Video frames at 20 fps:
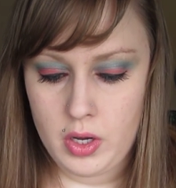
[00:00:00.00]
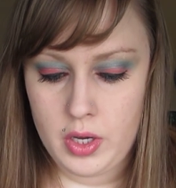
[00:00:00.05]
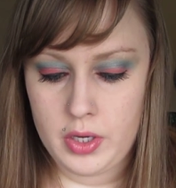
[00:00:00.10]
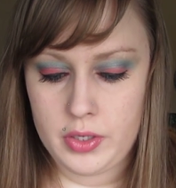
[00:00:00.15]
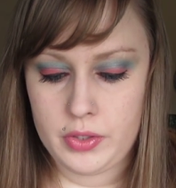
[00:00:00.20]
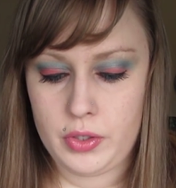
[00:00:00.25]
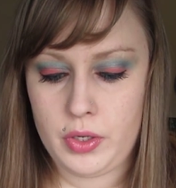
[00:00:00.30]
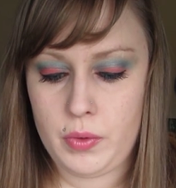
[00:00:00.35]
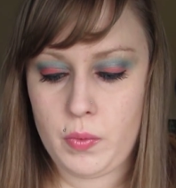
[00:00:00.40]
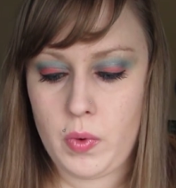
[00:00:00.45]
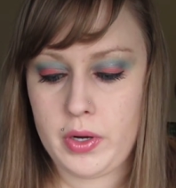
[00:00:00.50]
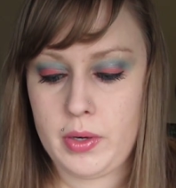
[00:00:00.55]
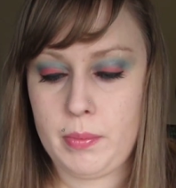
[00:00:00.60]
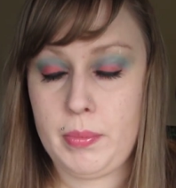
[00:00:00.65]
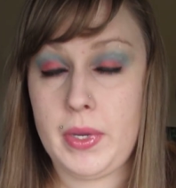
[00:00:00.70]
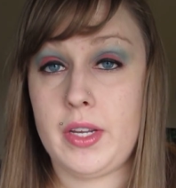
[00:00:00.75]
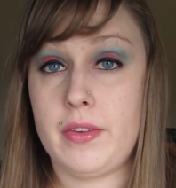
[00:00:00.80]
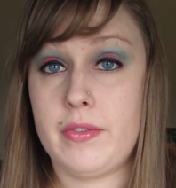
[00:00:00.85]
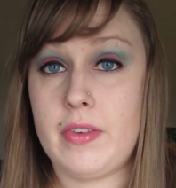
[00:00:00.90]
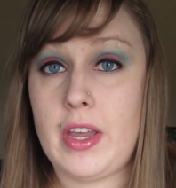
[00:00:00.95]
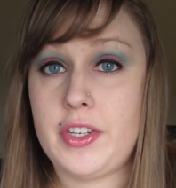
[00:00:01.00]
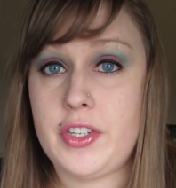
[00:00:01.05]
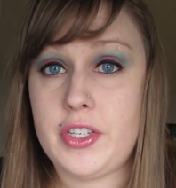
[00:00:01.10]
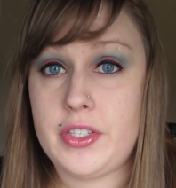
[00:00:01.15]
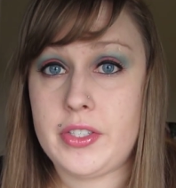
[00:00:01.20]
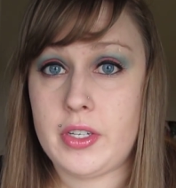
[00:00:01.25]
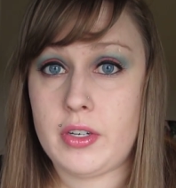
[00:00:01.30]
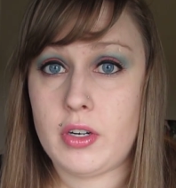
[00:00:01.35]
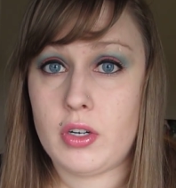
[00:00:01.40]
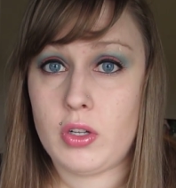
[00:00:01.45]
So you want to pick
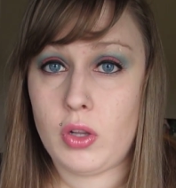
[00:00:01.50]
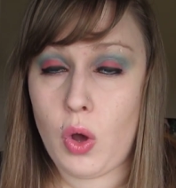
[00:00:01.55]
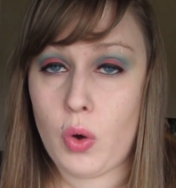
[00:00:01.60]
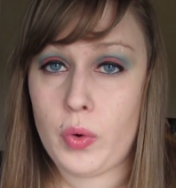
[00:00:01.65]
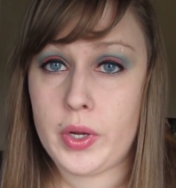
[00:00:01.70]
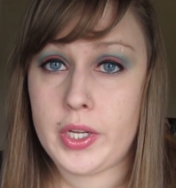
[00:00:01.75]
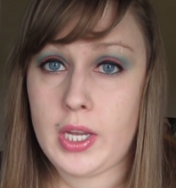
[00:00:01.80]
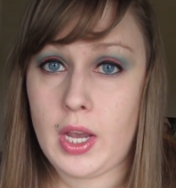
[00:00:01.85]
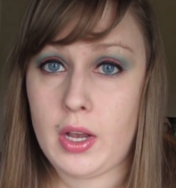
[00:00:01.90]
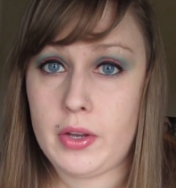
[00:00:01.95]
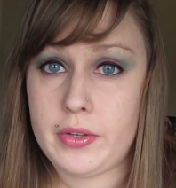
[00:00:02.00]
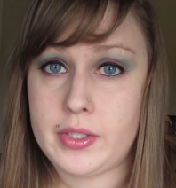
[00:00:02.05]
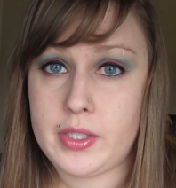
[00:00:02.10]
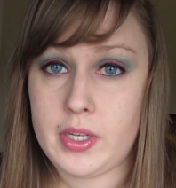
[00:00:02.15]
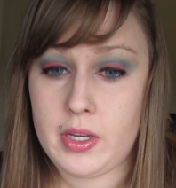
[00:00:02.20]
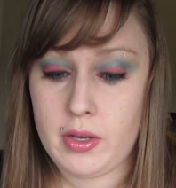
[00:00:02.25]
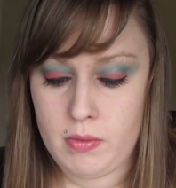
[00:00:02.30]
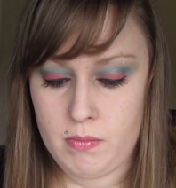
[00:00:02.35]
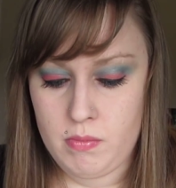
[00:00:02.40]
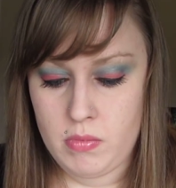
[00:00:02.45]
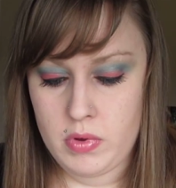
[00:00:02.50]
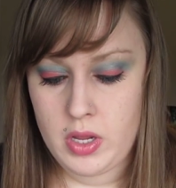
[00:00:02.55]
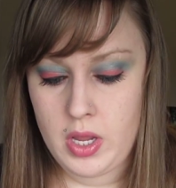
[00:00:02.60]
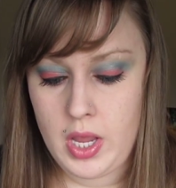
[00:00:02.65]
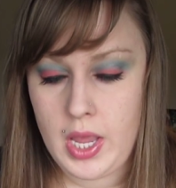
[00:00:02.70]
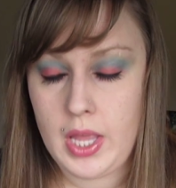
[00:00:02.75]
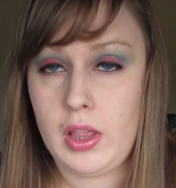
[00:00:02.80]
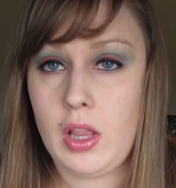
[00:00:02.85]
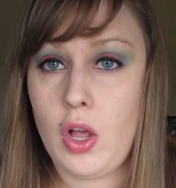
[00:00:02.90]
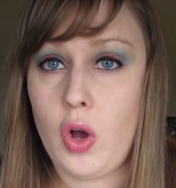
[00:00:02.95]
veggies that are low in calcium
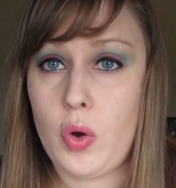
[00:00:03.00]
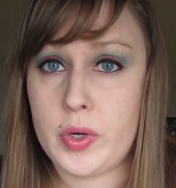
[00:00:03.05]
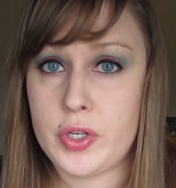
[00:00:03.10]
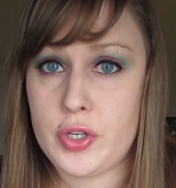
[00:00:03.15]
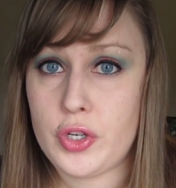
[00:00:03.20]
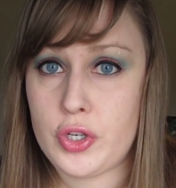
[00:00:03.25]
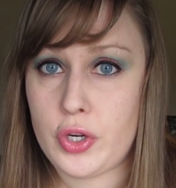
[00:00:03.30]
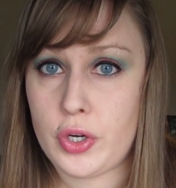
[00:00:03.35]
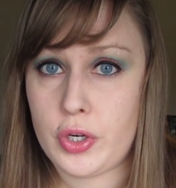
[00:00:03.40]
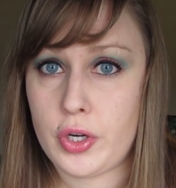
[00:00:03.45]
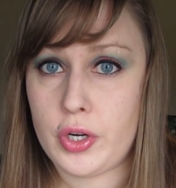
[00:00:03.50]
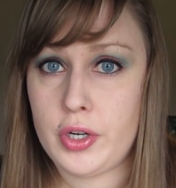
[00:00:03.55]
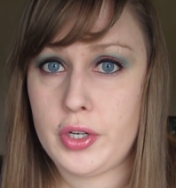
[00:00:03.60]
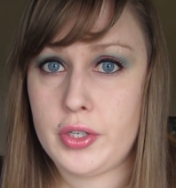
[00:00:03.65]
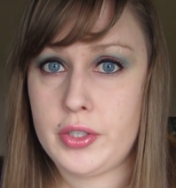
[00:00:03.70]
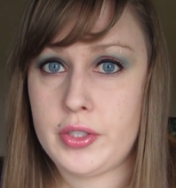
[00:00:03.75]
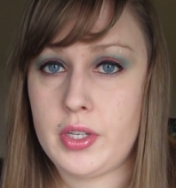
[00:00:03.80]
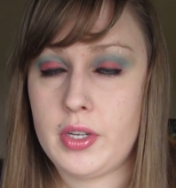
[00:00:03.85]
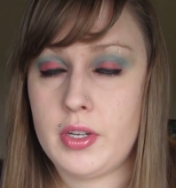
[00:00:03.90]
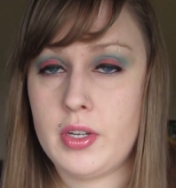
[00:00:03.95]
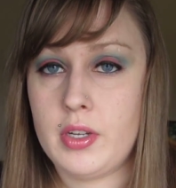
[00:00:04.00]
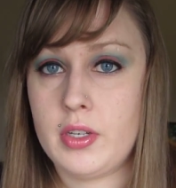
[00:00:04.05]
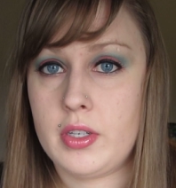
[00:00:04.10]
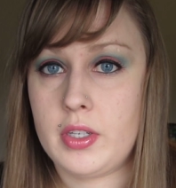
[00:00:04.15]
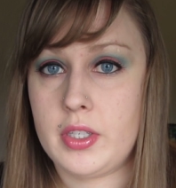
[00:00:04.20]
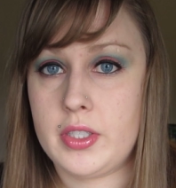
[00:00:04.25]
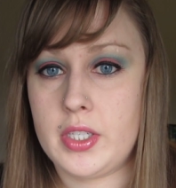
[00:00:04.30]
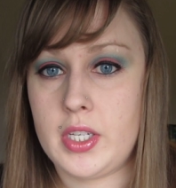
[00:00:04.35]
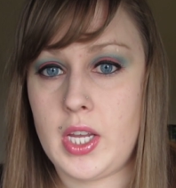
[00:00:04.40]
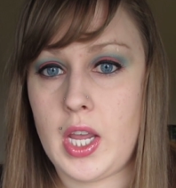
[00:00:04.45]
and low in sugars,
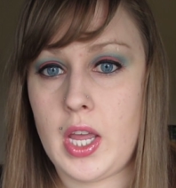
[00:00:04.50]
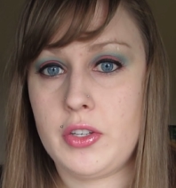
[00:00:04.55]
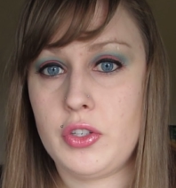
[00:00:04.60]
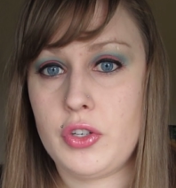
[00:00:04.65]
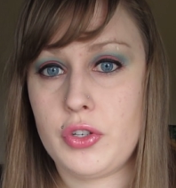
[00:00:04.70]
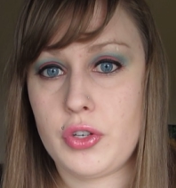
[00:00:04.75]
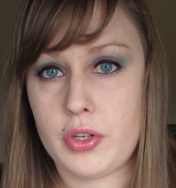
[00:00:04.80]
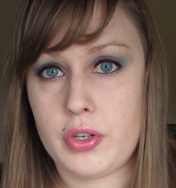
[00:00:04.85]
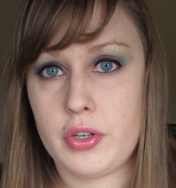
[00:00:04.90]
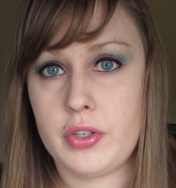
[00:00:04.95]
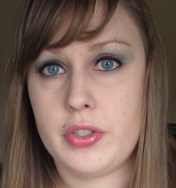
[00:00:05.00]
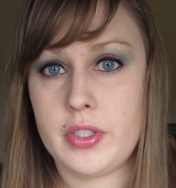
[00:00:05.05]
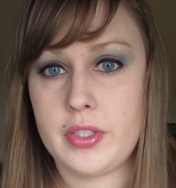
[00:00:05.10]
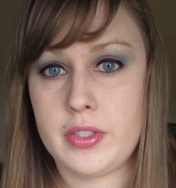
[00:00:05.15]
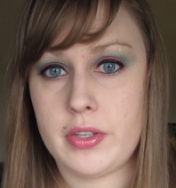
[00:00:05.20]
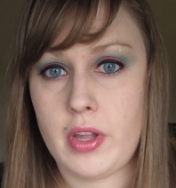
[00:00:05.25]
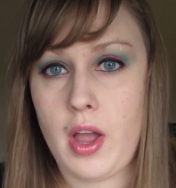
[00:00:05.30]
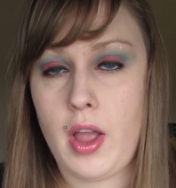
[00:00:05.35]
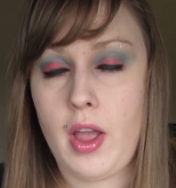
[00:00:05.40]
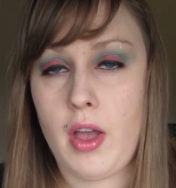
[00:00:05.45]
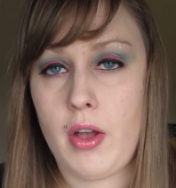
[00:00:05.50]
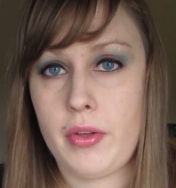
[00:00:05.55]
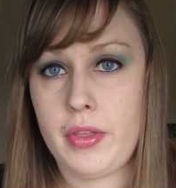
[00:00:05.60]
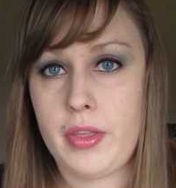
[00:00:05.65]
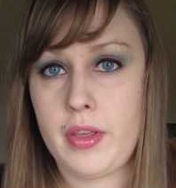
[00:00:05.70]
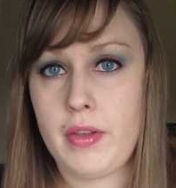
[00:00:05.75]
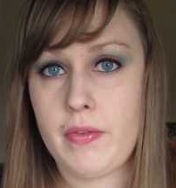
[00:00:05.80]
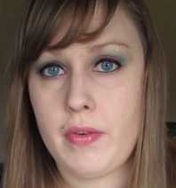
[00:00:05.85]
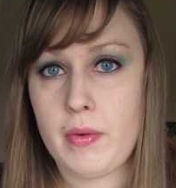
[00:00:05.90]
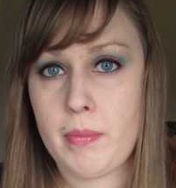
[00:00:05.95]
because again, sugars is not
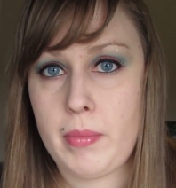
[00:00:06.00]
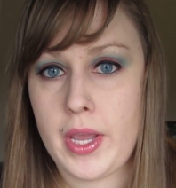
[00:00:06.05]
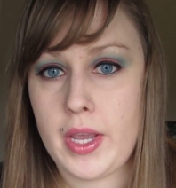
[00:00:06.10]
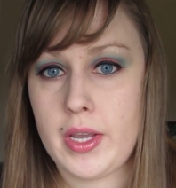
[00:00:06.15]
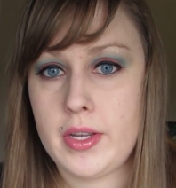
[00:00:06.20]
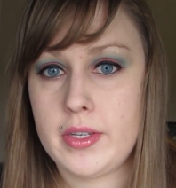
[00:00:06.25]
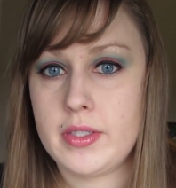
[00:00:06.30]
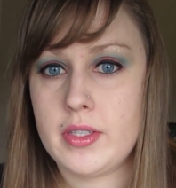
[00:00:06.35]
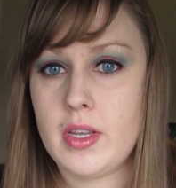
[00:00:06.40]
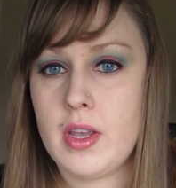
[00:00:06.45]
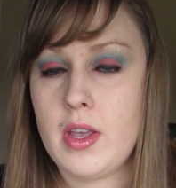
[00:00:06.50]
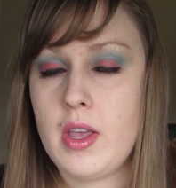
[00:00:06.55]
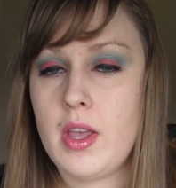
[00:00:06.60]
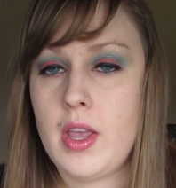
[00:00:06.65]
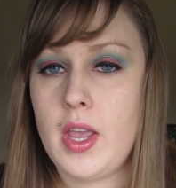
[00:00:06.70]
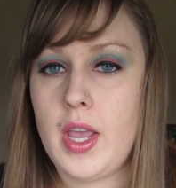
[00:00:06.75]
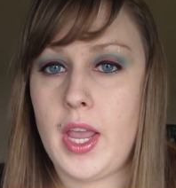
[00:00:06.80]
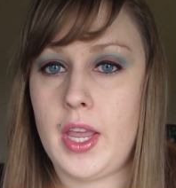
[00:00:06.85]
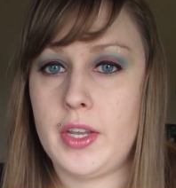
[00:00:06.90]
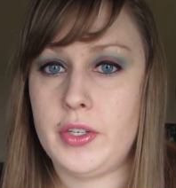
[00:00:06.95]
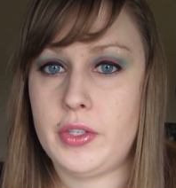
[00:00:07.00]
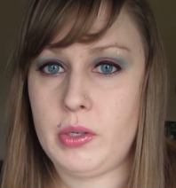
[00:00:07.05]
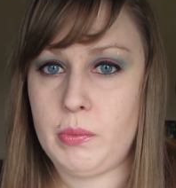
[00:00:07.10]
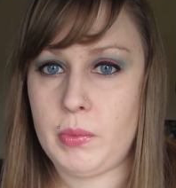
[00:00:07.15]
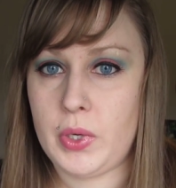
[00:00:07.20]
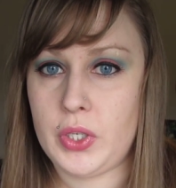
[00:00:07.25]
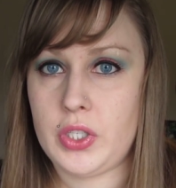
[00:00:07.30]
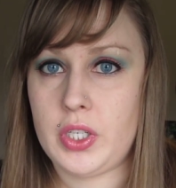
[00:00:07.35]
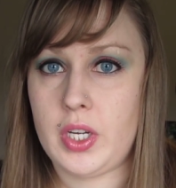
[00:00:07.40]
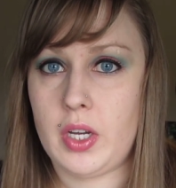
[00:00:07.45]
healthy for pigs, and too
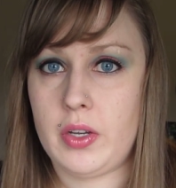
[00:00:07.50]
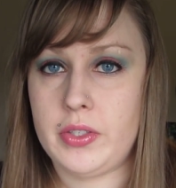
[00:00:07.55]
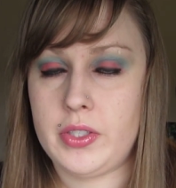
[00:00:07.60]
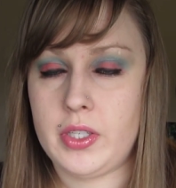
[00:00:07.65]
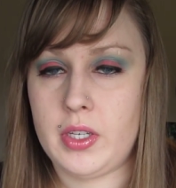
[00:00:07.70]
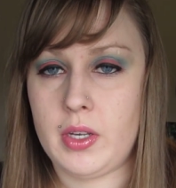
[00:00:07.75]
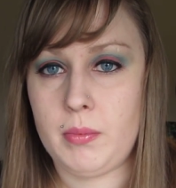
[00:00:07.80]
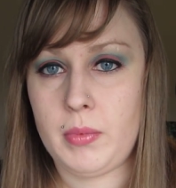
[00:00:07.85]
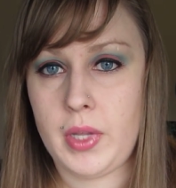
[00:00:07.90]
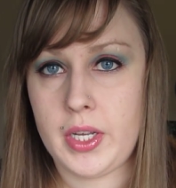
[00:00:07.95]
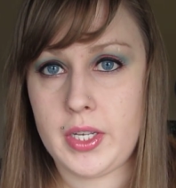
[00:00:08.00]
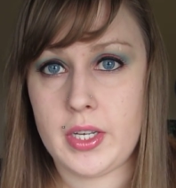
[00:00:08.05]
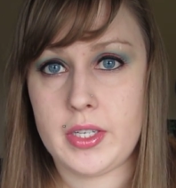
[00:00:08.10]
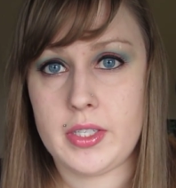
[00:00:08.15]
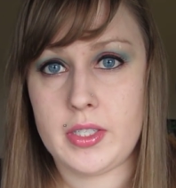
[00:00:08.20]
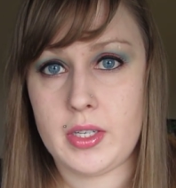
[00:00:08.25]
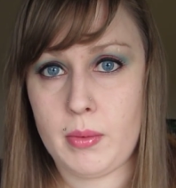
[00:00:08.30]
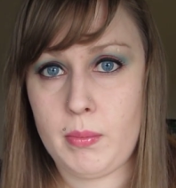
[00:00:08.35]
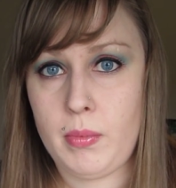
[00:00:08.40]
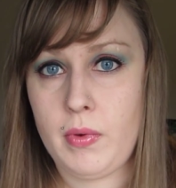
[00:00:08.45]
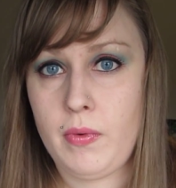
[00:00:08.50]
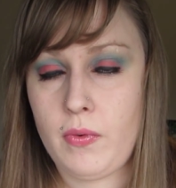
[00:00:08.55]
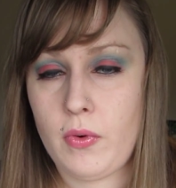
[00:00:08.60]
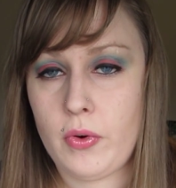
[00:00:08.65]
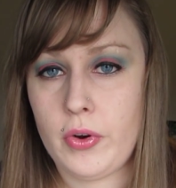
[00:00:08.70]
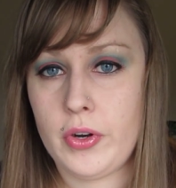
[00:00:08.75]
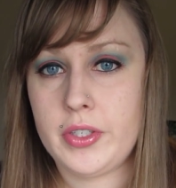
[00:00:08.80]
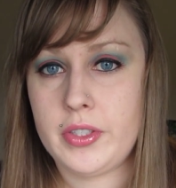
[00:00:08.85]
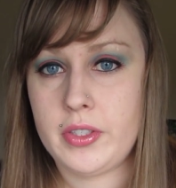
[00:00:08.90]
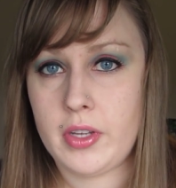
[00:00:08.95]
much calcium, like I said
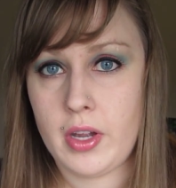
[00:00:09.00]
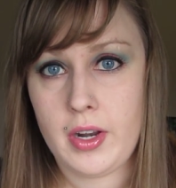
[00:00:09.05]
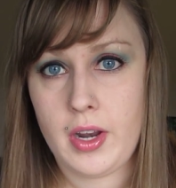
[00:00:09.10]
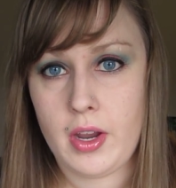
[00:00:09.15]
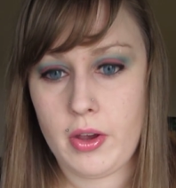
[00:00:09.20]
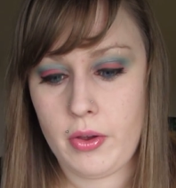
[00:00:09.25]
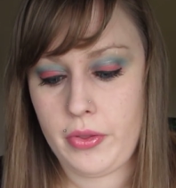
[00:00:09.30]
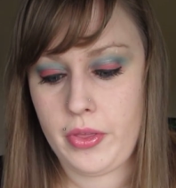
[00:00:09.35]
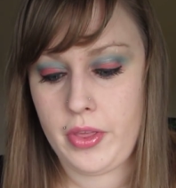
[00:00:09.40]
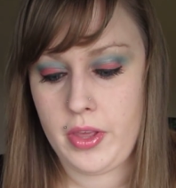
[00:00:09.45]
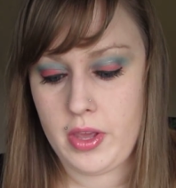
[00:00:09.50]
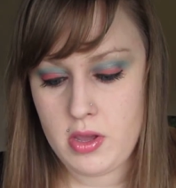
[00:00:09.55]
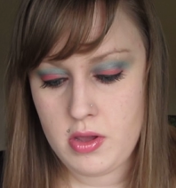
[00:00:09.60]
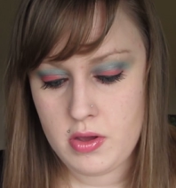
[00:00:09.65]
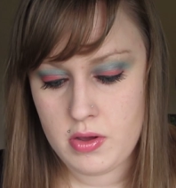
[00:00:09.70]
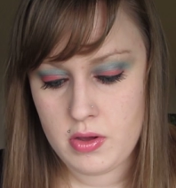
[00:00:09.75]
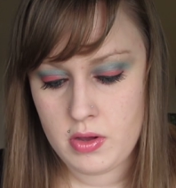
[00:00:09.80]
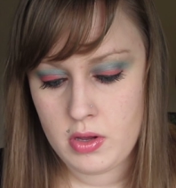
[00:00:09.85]
before, is not healthy.